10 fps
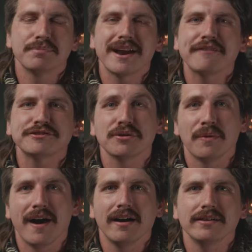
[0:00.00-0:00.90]
but after a
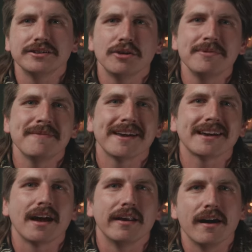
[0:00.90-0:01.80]
while, you'll be
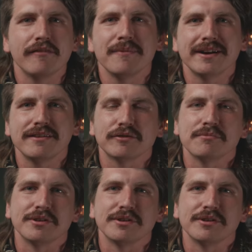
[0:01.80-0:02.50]
making enough money from